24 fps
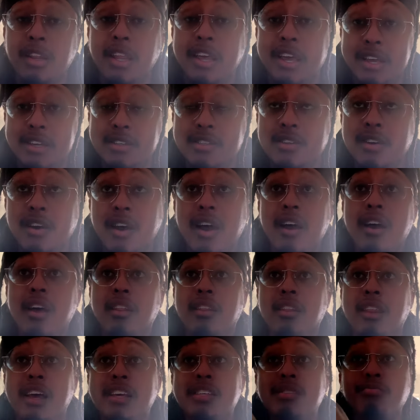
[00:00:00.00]
list.
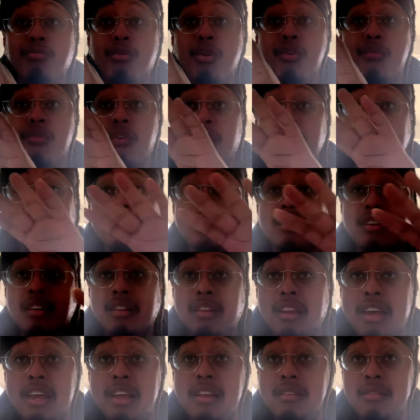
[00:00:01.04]
Let's move on to the
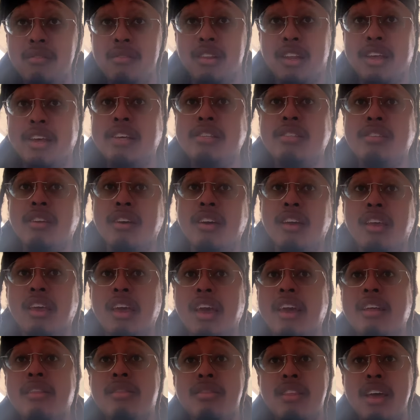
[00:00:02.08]
leaked list.
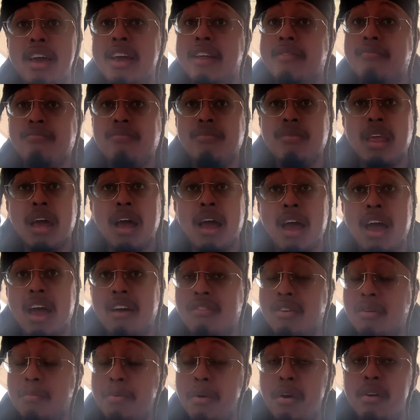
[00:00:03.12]
Again, that I
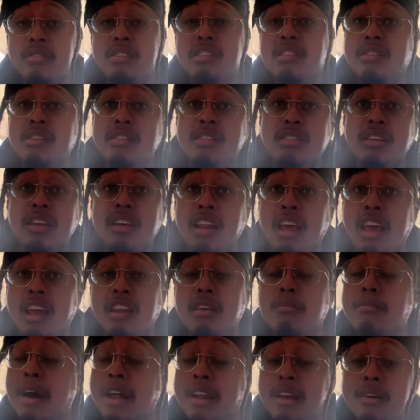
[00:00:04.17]
haven't personally seen
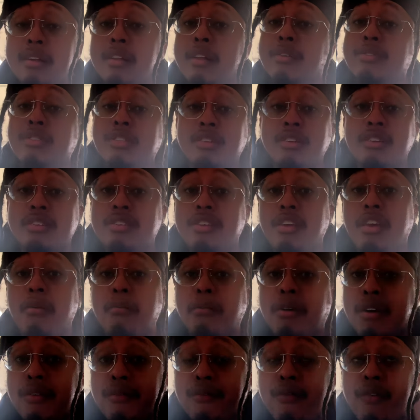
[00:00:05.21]
anybody close to the
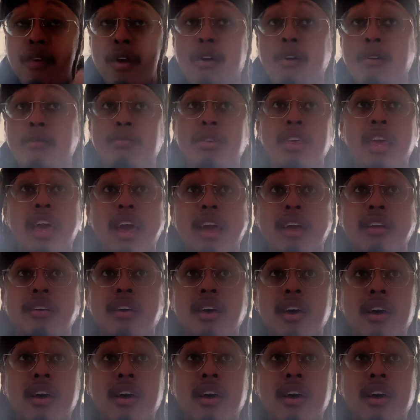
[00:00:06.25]
team confirmed yet.